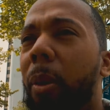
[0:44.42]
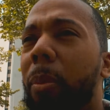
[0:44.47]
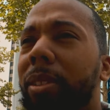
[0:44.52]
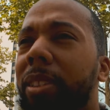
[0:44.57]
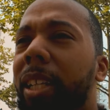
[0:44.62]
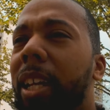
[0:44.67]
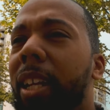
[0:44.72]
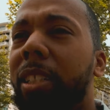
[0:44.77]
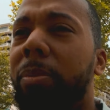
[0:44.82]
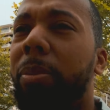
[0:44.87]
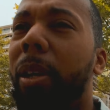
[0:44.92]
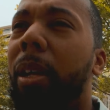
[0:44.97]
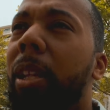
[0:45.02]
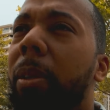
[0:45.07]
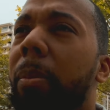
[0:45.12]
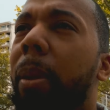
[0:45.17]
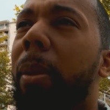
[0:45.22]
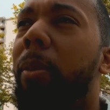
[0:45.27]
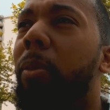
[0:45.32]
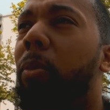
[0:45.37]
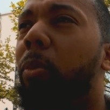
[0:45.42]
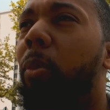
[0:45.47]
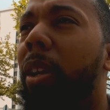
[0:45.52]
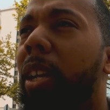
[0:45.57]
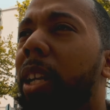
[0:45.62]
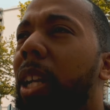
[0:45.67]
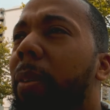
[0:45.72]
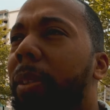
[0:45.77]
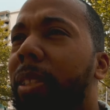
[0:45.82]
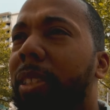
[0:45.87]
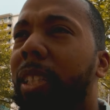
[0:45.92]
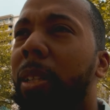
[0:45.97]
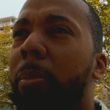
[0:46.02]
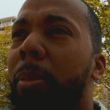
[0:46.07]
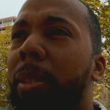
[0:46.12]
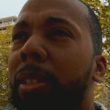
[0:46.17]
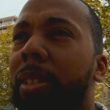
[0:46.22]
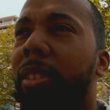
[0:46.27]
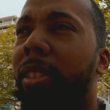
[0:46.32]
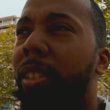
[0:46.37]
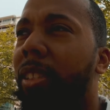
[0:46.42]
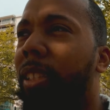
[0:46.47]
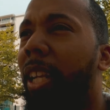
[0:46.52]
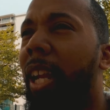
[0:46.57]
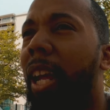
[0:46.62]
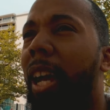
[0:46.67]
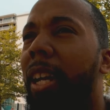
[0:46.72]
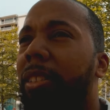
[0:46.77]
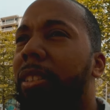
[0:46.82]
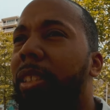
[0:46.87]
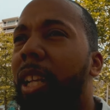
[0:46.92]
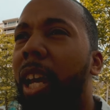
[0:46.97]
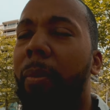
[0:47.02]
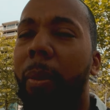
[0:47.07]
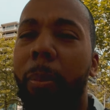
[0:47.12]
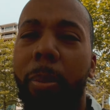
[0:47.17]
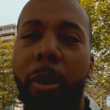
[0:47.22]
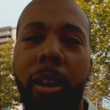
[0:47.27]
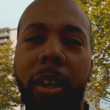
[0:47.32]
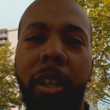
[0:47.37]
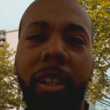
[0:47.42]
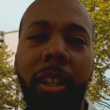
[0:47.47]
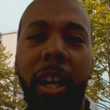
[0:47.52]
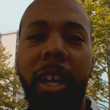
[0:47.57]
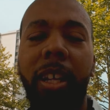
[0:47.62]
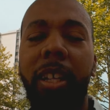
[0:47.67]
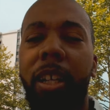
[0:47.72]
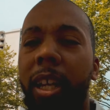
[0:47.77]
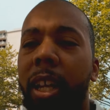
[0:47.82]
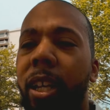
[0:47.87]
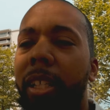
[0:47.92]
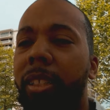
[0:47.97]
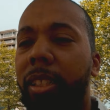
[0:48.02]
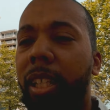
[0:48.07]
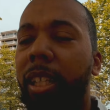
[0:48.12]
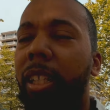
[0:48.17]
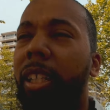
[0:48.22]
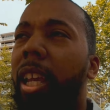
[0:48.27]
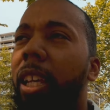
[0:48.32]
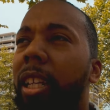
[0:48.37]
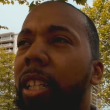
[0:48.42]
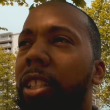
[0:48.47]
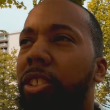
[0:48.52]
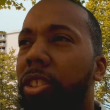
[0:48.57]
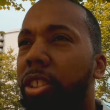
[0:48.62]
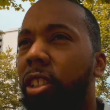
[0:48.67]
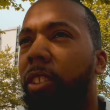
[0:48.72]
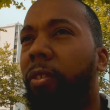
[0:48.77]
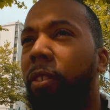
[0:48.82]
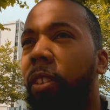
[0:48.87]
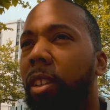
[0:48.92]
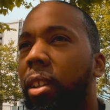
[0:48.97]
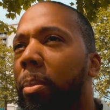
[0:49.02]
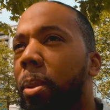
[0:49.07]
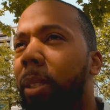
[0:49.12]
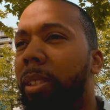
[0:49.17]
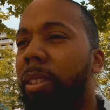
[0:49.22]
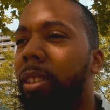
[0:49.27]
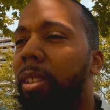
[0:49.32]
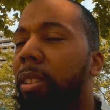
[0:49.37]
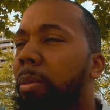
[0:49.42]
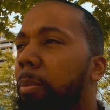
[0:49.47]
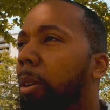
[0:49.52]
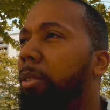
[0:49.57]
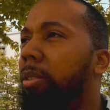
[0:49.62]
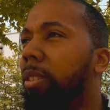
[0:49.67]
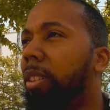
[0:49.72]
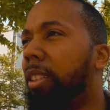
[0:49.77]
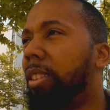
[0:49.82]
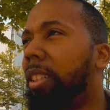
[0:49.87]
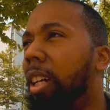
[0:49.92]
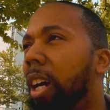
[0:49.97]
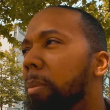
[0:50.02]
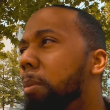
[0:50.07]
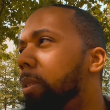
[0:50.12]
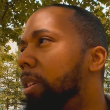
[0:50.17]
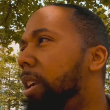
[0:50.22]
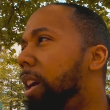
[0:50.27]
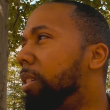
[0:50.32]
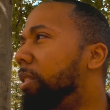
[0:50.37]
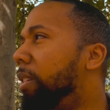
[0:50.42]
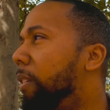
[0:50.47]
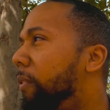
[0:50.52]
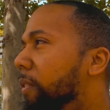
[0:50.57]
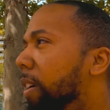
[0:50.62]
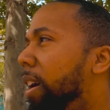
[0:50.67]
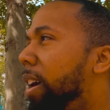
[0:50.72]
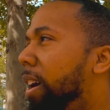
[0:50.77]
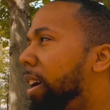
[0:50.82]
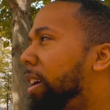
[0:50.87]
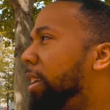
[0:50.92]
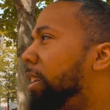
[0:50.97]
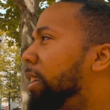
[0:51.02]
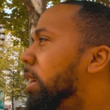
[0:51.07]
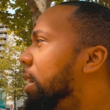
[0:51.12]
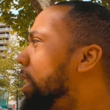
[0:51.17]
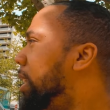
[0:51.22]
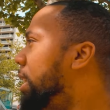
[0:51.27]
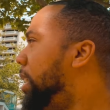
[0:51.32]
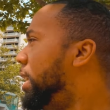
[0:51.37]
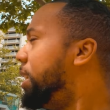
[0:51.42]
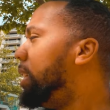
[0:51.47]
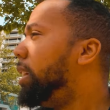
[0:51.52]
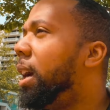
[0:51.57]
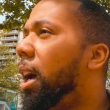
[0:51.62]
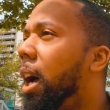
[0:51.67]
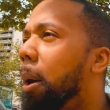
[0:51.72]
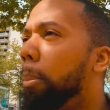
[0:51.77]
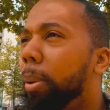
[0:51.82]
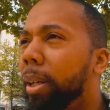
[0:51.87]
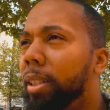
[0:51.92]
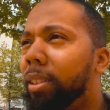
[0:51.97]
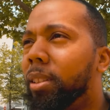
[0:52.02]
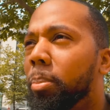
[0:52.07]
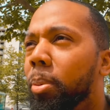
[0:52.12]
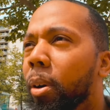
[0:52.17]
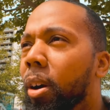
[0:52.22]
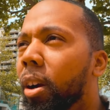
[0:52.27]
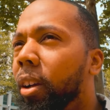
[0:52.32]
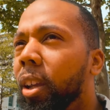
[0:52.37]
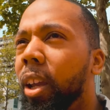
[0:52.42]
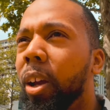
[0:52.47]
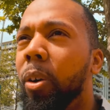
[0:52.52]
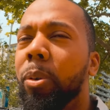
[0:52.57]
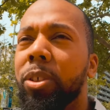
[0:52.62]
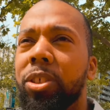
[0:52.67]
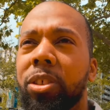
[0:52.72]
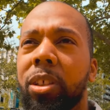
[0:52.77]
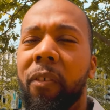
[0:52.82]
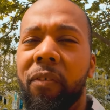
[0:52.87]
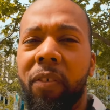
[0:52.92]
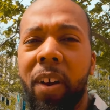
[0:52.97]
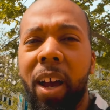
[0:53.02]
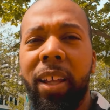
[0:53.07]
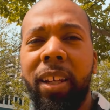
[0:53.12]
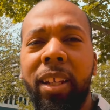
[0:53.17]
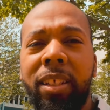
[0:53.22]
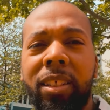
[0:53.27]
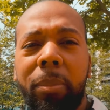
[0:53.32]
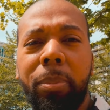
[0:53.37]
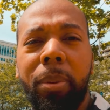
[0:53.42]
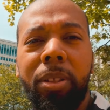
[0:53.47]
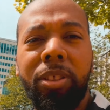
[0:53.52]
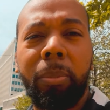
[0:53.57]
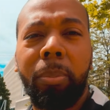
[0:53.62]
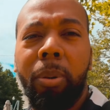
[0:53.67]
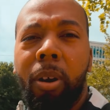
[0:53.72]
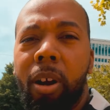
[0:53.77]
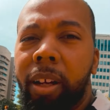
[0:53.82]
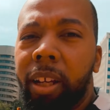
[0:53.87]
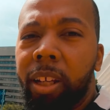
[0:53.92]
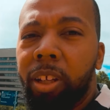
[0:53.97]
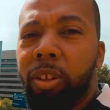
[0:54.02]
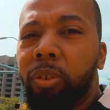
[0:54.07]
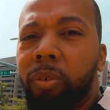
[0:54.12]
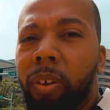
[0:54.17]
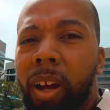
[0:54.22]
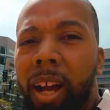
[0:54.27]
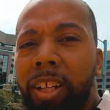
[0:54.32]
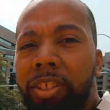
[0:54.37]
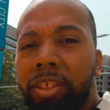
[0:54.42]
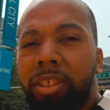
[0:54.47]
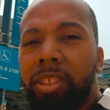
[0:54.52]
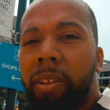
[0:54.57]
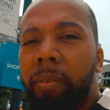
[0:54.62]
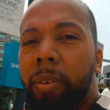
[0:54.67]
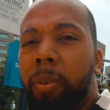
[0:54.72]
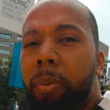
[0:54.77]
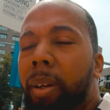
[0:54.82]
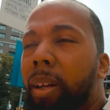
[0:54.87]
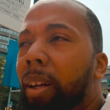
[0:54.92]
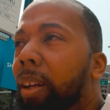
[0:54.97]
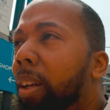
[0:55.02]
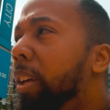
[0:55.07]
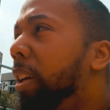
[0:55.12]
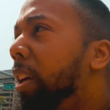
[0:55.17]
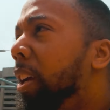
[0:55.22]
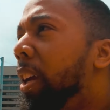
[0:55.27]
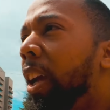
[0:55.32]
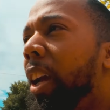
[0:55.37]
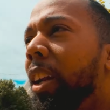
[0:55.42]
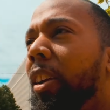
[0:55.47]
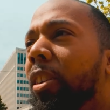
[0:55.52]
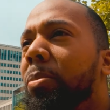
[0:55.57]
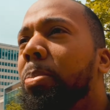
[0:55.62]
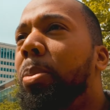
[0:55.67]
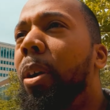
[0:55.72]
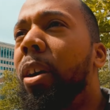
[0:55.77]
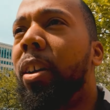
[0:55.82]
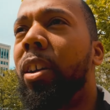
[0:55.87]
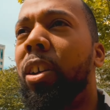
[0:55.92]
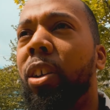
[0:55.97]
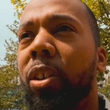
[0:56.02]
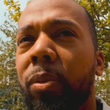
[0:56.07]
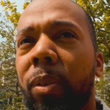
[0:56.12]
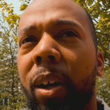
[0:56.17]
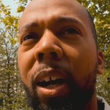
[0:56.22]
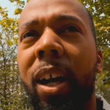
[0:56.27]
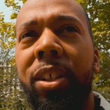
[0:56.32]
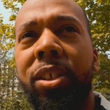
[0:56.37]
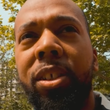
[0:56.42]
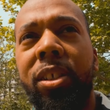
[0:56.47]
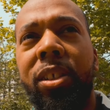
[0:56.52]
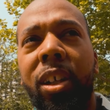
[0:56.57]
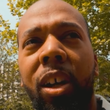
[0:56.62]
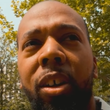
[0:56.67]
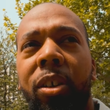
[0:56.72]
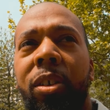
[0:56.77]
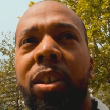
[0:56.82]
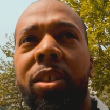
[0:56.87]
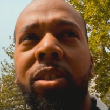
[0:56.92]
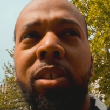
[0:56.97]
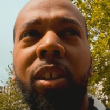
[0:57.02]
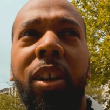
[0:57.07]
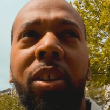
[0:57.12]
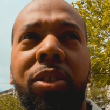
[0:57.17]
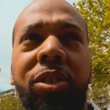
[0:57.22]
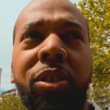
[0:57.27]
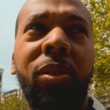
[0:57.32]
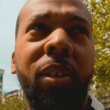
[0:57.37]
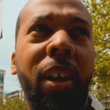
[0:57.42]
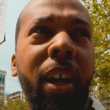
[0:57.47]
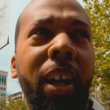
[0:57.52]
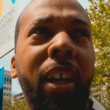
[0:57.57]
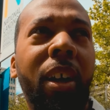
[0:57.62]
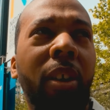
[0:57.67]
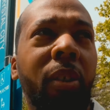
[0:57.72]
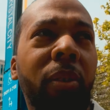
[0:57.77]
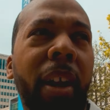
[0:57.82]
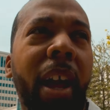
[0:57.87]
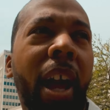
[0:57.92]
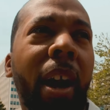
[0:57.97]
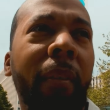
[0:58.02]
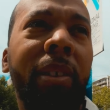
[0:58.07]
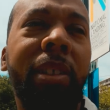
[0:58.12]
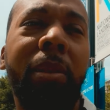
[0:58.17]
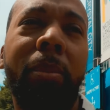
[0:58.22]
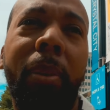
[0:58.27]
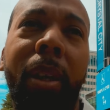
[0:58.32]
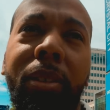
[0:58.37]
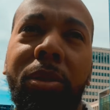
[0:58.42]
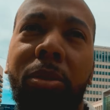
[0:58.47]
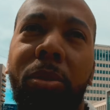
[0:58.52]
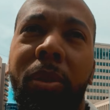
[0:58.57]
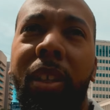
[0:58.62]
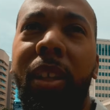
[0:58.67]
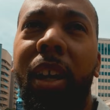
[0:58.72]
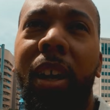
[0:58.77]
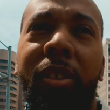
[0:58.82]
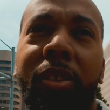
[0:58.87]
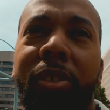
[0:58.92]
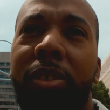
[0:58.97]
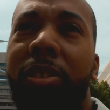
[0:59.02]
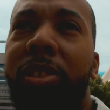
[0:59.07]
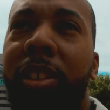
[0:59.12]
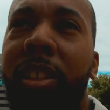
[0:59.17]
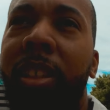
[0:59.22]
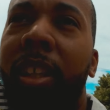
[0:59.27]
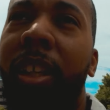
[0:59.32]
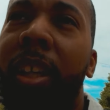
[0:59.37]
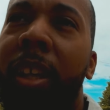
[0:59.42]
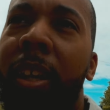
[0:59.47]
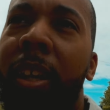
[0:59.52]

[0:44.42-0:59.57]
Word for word: would say it's probably maybe 1 in every 10 businesses that actually have a parking lot dedicated just for their business. Most of the time you're not gonna find a place to park. What you're gonna find is a bunch of parking garages everywhere, and those parking garages are gonna charge you like on average about $20